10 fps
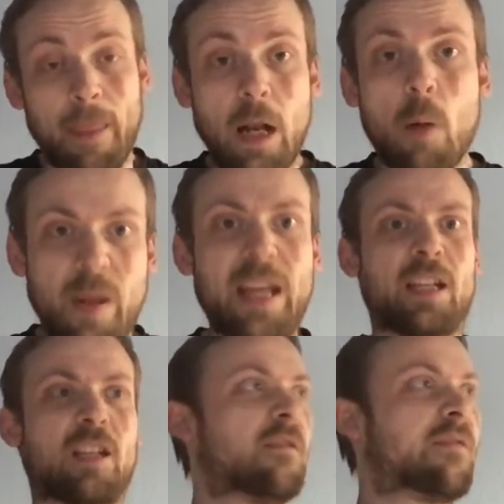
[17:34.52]
you know,
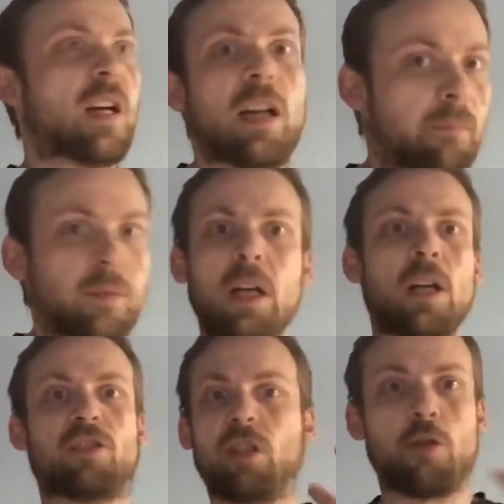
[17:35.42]
piece of um,
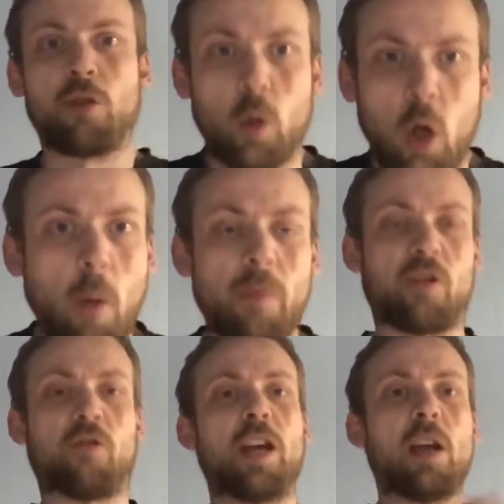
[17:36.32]
social
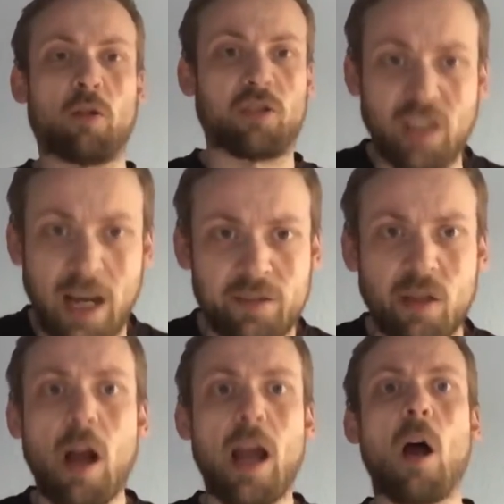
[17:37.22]
commentary or
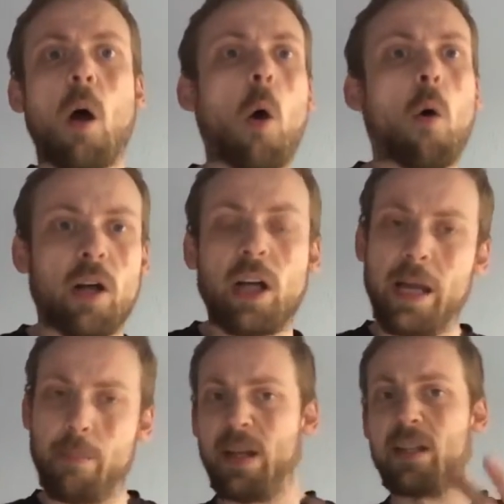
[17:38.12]
satire or a,
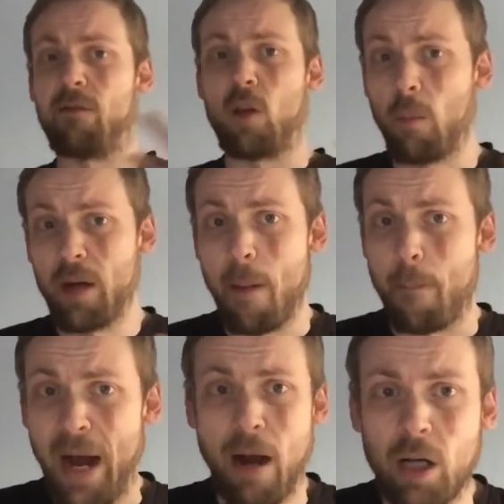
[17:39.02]
a piece of comedy
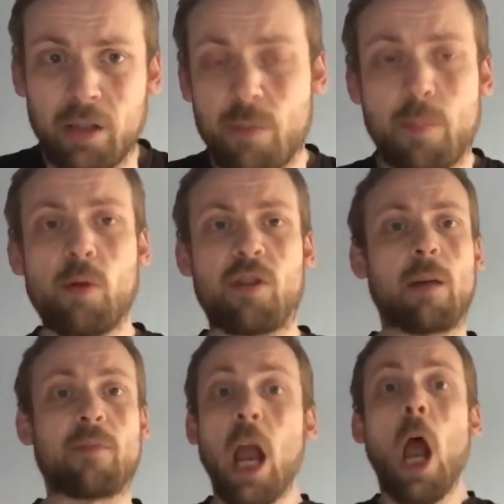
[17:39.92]
about a taboo
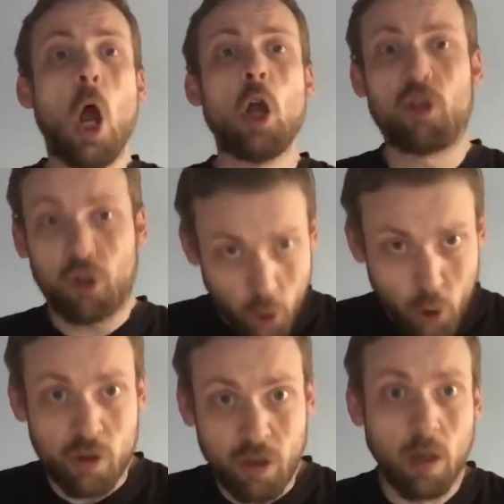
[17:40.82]
subject
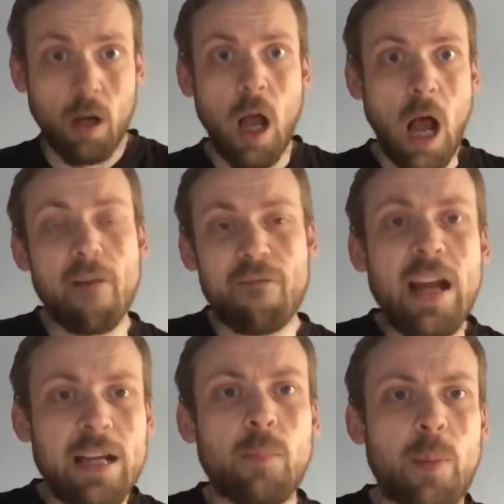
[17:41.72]
should
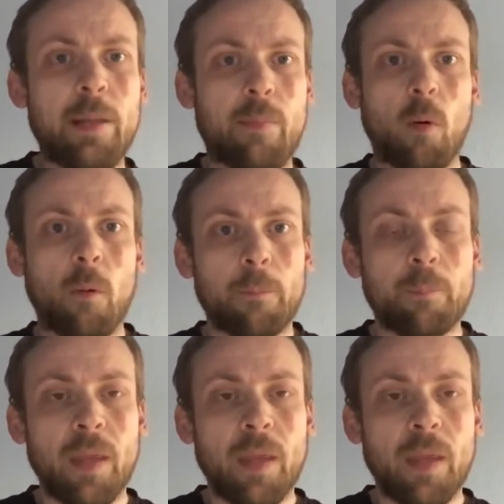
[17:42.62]
offend people.